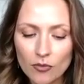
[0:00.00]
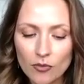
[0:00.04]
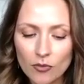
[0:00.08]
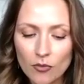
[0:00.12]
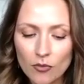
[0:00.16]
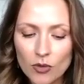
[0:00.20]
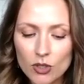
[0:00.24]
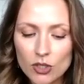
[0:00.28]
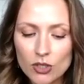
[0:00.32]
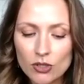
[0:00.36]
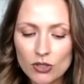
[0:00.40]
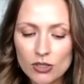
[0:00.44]

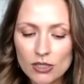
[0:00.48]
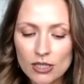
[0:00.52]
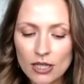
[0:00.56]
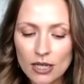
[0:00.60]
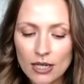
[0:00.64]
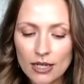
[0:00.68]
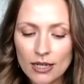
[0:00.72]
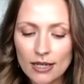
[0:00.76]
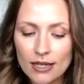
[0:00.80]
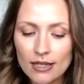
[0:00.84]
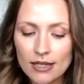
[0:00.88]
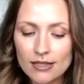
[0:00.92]
we should
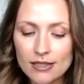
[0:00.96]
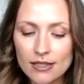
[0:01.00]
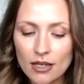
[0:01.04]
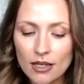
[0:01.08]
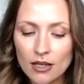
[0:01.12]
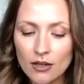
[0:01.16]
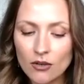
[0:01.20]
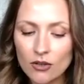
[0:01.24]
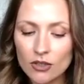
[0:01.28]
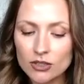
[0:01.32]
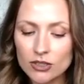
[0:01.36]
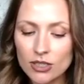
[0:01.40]
say
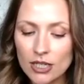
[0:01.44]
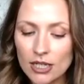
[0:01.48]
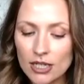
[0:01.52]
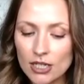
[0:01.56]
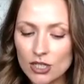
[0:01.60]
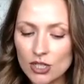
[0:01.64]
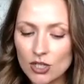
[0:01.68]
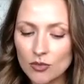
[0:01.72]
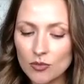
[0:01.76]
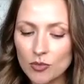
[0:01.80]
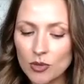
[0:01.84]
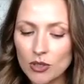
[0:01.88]

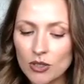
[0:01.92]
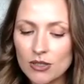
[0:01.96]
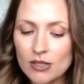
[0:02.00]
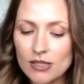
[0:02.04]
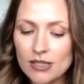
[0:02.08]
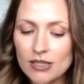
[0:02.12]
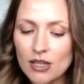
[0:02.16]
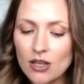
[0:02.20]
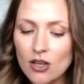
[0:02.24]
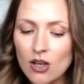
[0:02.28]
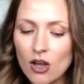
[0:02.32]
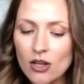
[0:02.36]
degradation,
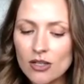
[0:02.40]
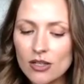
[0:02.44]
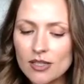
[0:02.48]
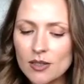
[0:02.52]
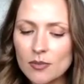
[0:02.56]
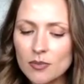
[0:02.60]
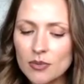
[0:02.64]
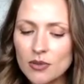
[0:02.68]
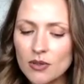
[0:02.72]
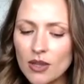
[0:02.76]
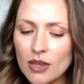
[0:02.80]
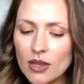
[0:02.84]
because the
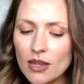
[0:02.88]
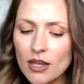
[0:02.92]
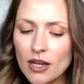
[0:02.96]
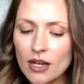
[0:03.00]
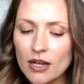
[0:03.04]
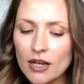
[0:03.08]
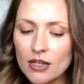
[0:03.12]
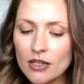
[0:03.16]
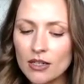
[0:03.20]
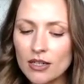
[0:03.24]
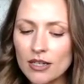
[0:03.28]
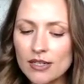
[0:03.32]
concept
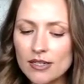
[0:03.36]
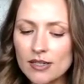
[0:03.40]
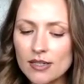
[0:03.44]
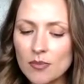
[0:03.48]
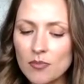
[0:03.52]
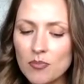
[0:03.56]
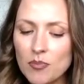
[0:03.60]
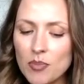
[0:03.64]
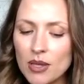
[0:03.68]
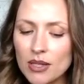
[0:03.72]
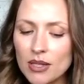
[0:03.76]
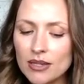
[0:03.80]
there is a
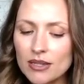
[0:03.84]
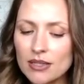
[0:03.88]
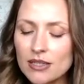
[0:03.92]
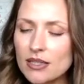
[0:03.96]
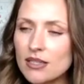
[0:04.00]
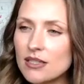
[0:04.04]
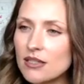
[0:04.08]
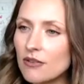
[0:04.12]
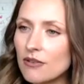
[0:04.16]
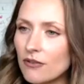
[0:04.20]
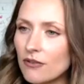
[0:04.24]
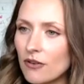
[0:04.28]
bit
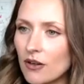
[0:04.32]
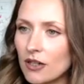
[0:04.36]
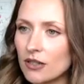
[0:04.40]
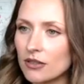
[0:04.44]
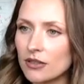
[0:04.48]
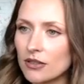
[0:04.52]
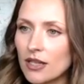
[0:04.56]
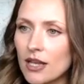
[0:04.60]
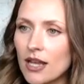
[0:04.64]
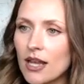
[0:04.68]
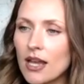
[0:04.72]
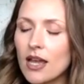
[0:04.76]

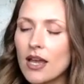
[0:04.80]
different